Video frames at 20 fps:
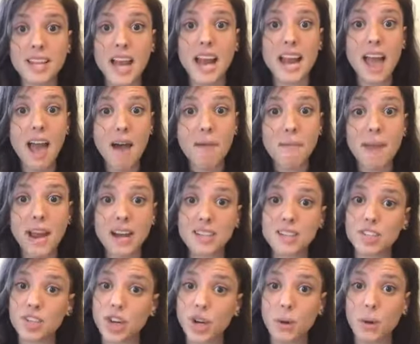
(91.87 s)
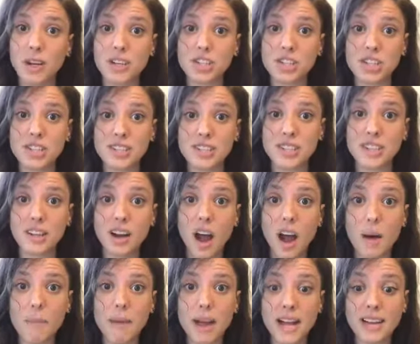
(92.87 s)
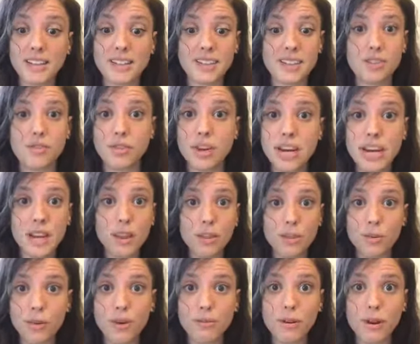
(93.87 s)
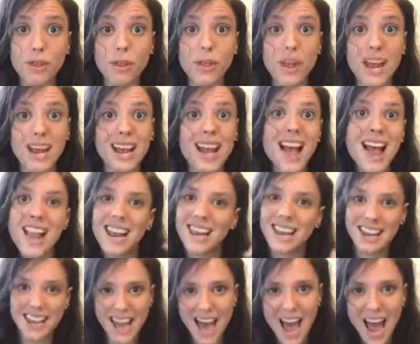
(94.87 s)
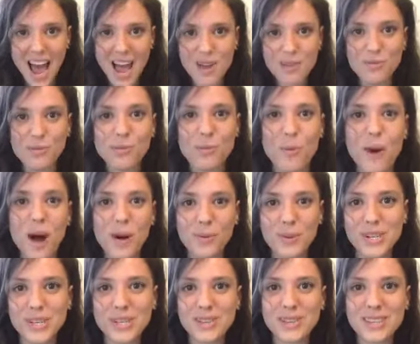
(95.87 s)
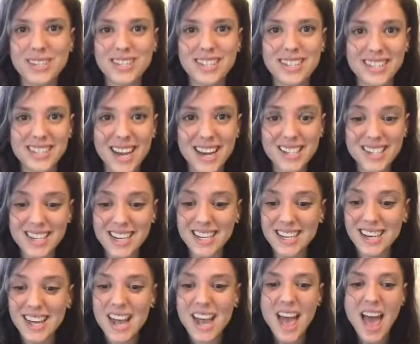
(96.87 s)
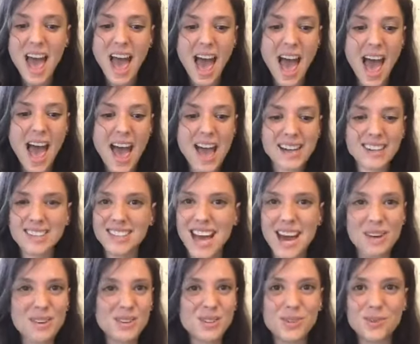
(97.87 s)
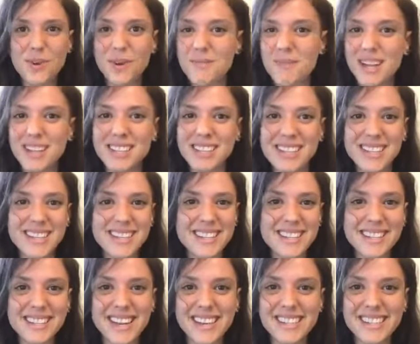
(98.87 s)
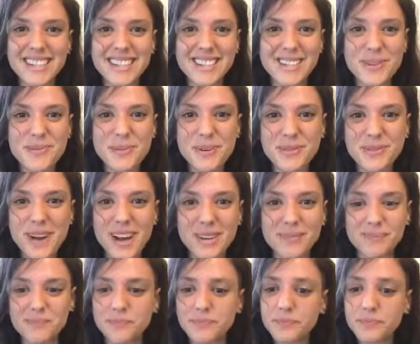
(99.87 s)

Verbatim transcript: I am answering questions and comments and reading through everything live while we do this discussion, and that's what makes the discussion super fun.